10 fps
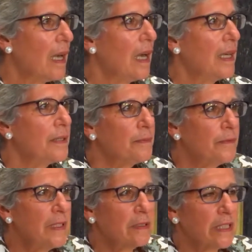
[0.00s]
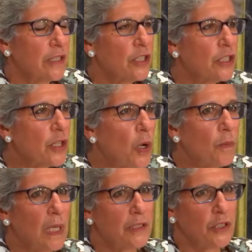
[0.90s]
I am feeling so
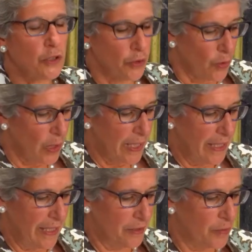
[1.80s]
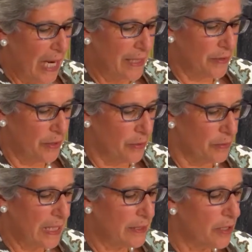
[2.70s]
much joy and
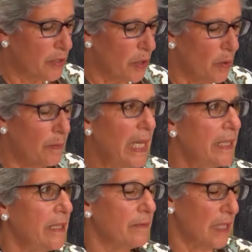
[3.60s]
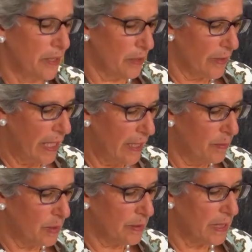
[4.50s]
gratitude that so many of us are
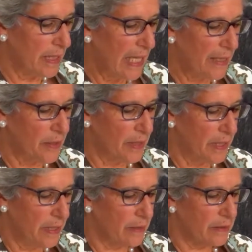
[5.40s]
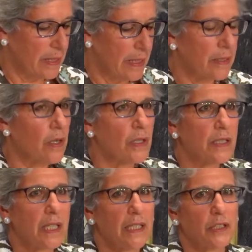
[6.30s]
able to gather here in our
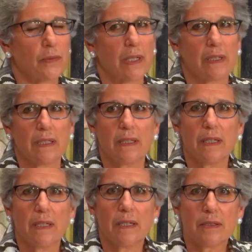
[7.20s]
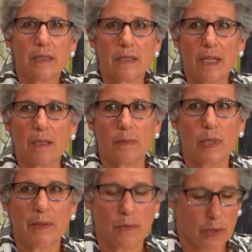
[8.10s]
sanctuary to
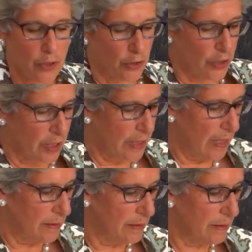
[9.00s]
celebrate Rosh Hashanah.